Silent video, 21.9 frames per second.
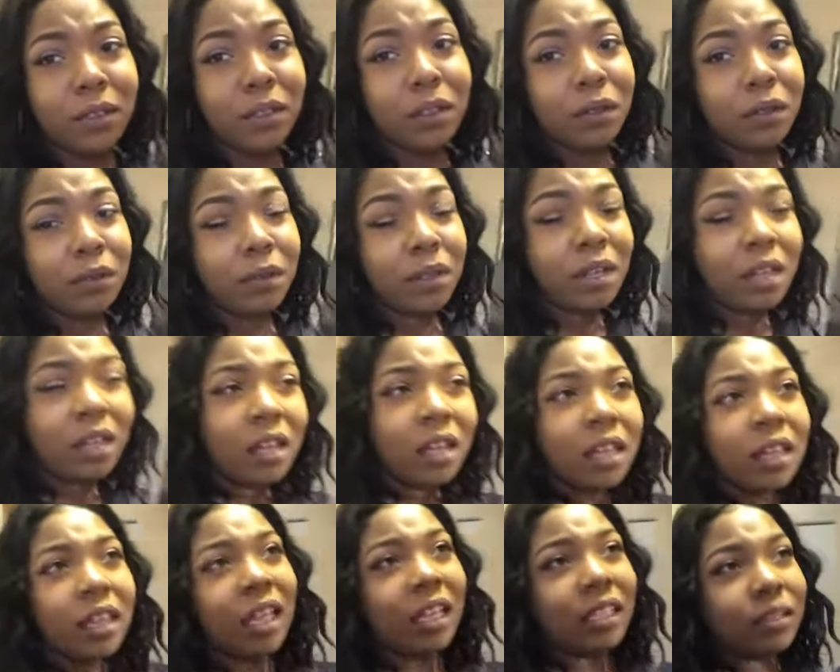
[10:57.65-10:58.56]
So
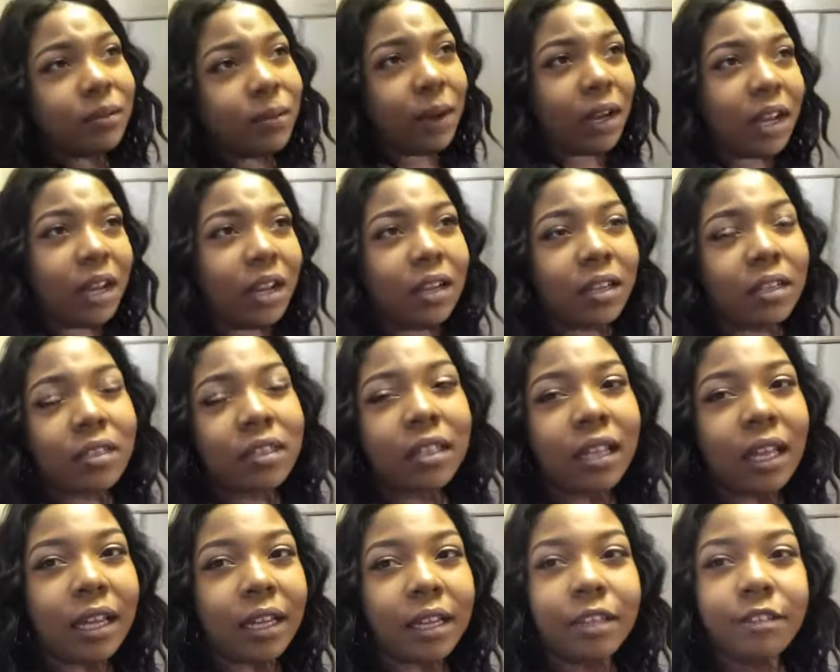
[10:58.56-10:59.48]
that's why
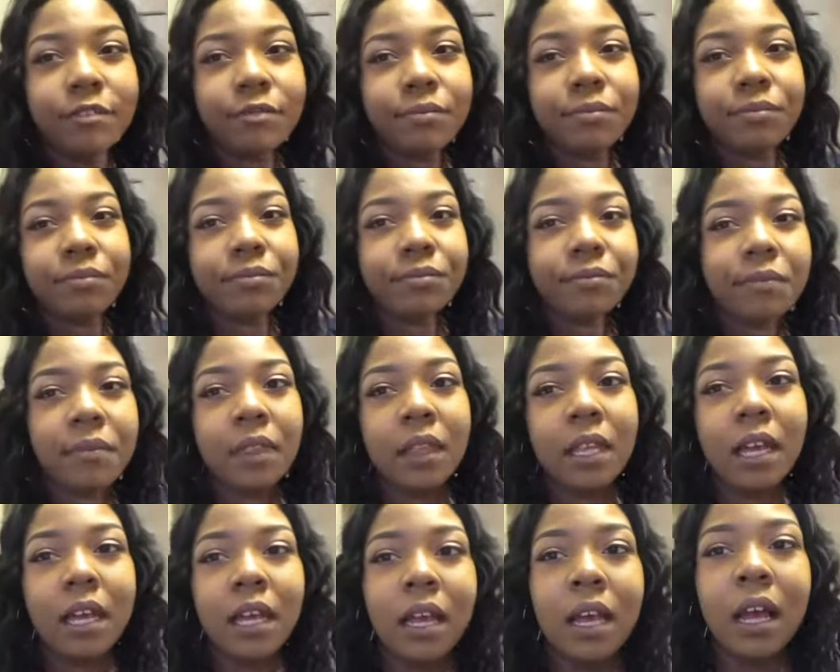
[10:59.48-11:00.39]
like
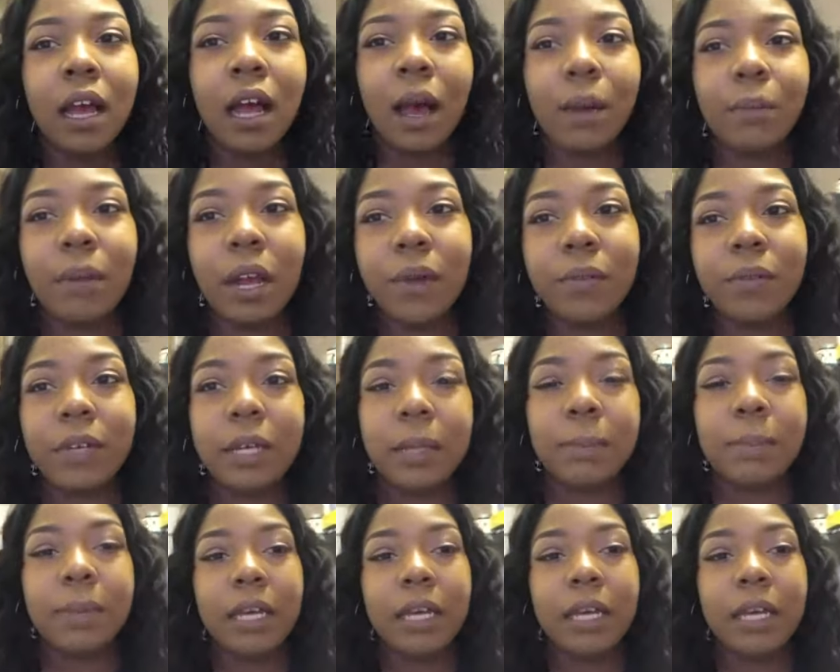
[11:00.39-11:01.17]
I'm not really